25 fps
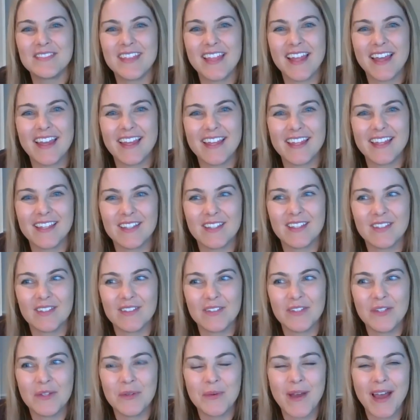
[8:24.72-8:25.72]
that
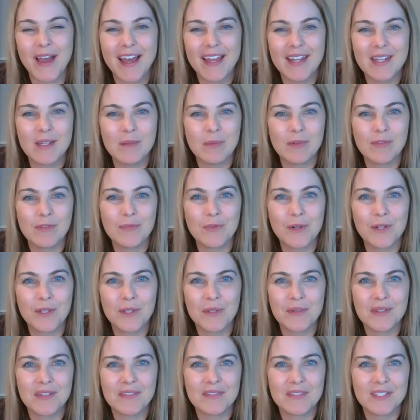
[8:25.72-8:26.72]
you had it before
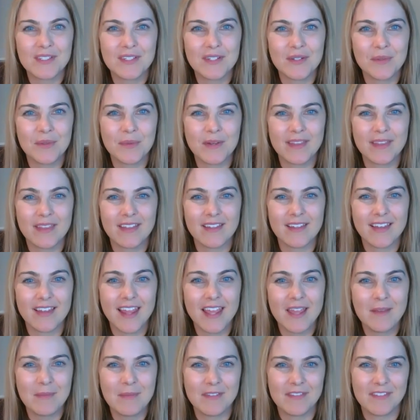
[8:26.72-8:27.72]
you even knew what the
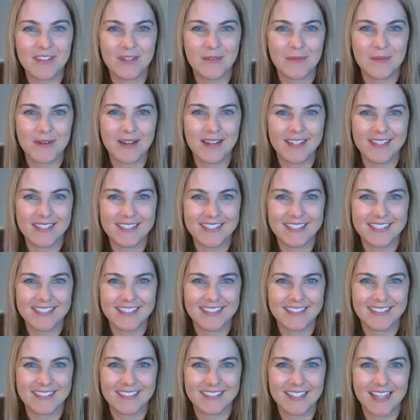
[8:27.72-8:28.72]
name of it was
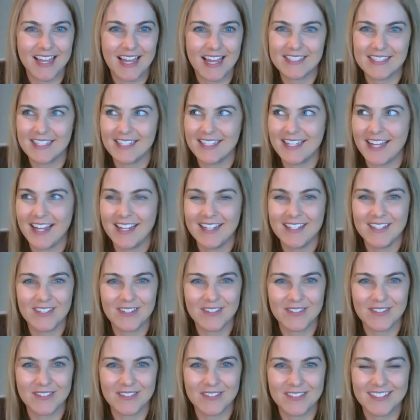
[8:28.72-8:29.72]
as a
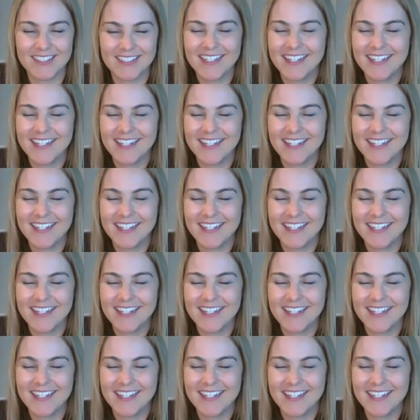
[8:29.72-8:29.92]
9-year-old.